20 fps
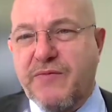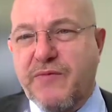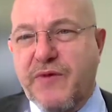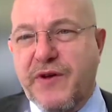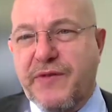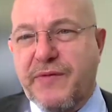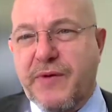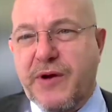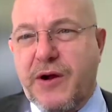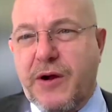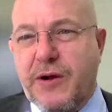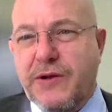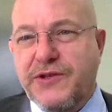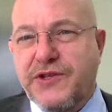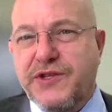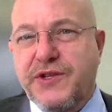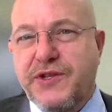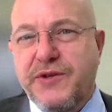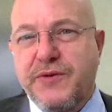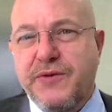that. With
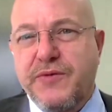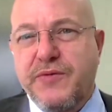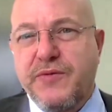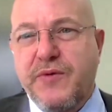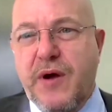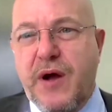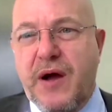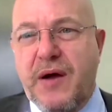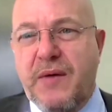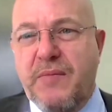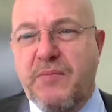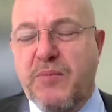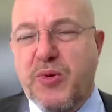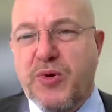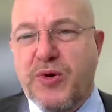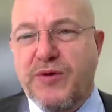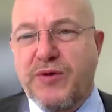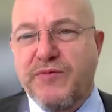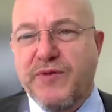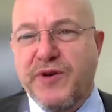regards to
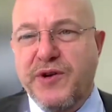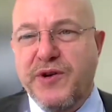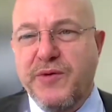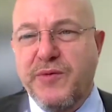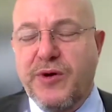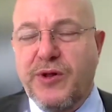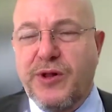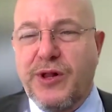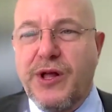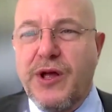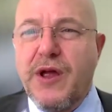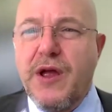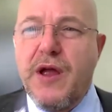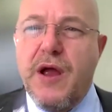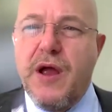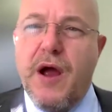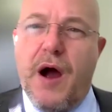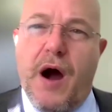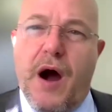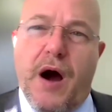board renewal,
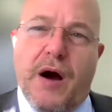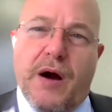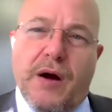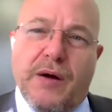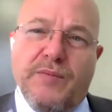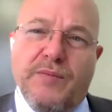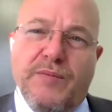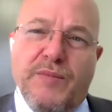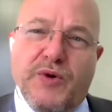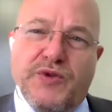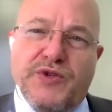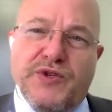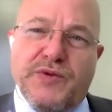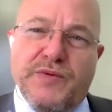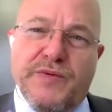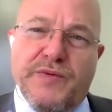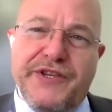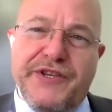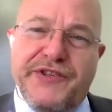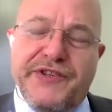our
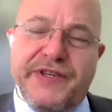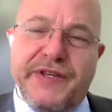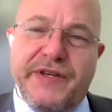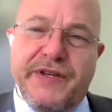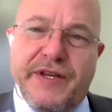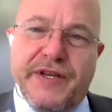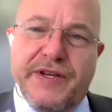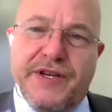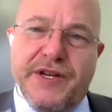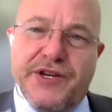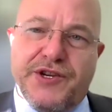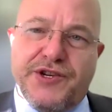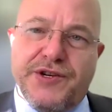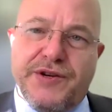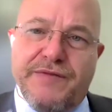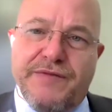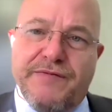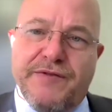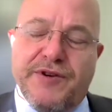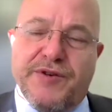most recent
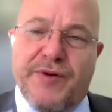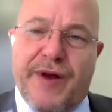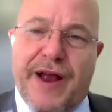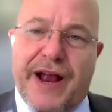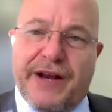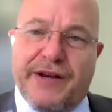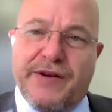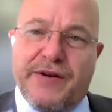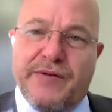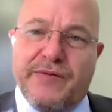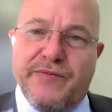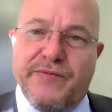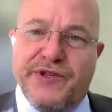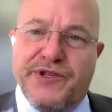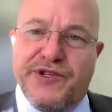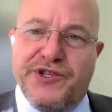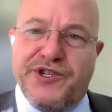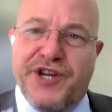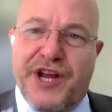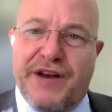addition of director
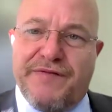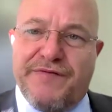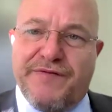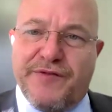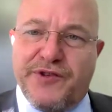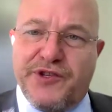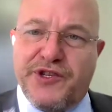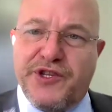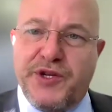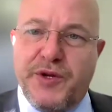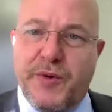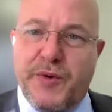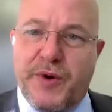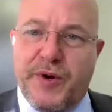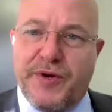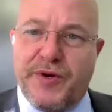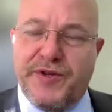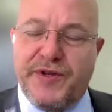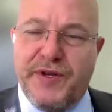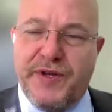was Jennifer
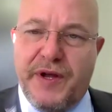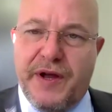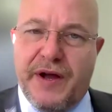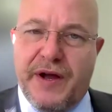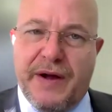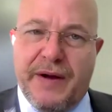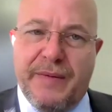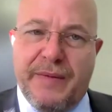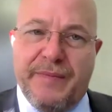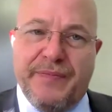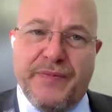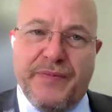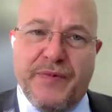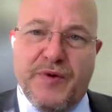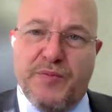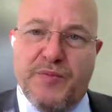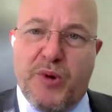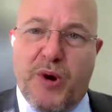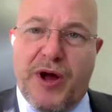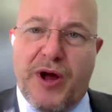Stewart,
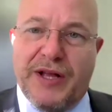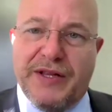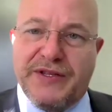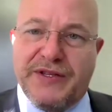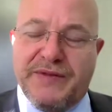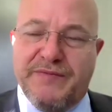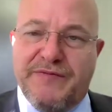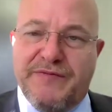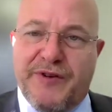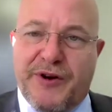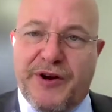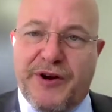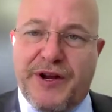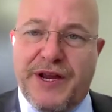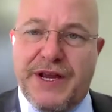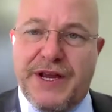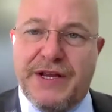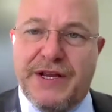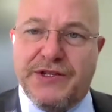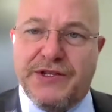who brought some
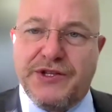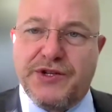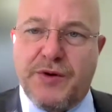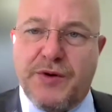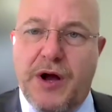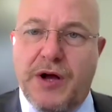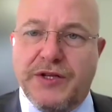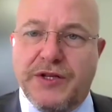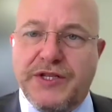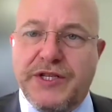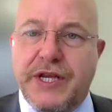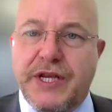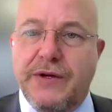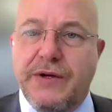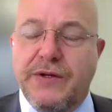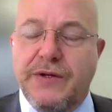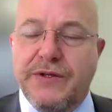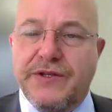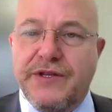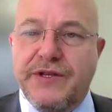very strong
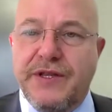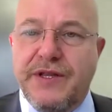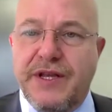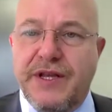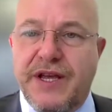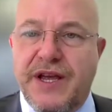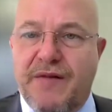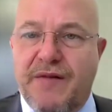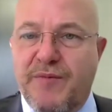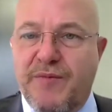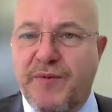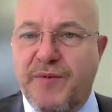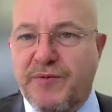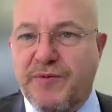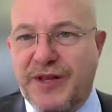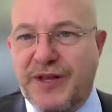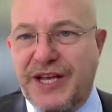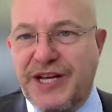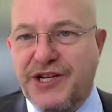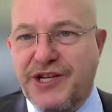skills in the
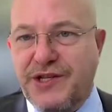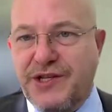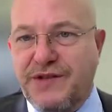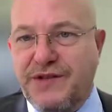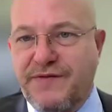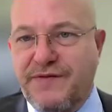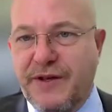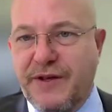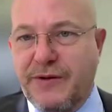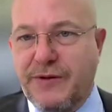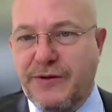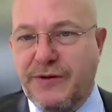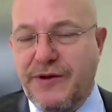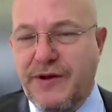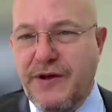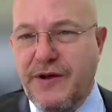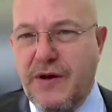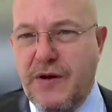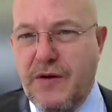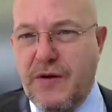government relations
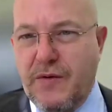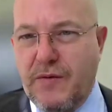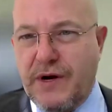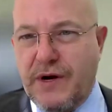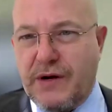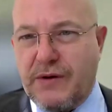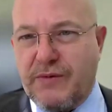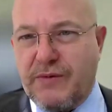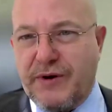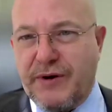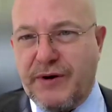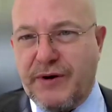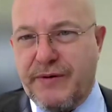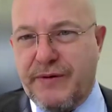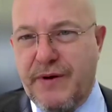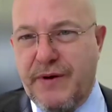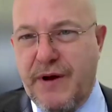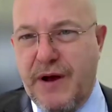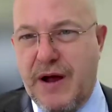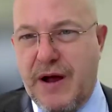field, where
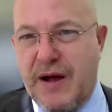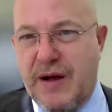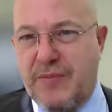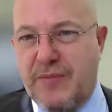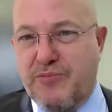we're